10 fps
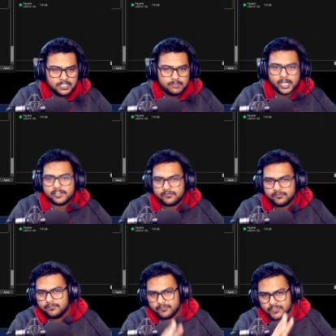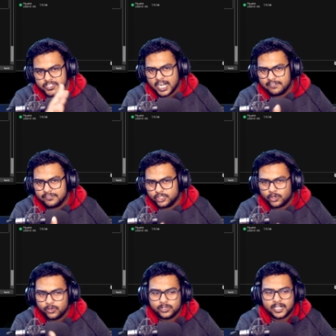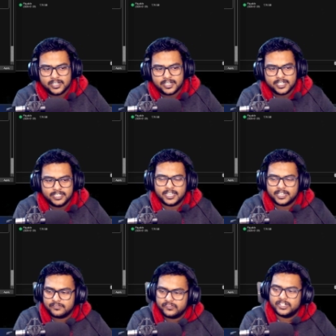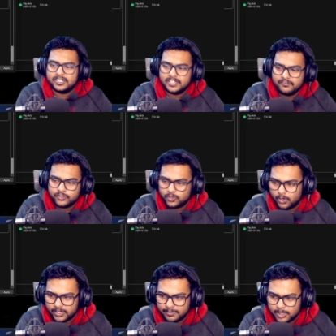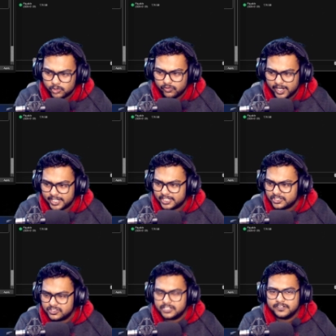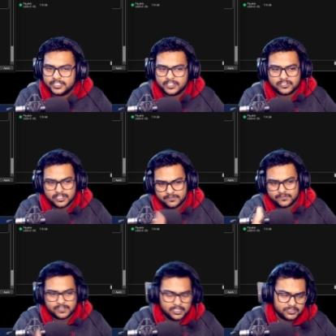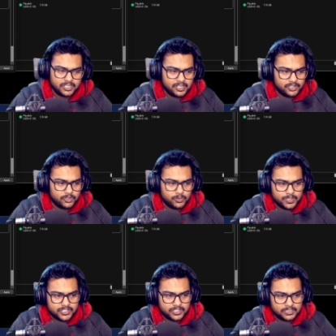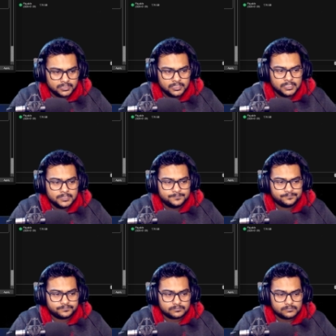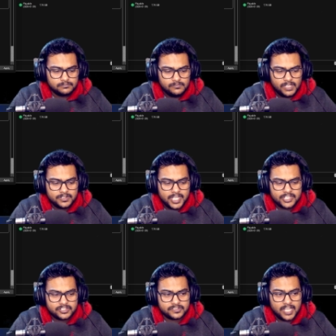But start with your own country, then if you're not able to find any servers and stuff, set it to USA. Next is the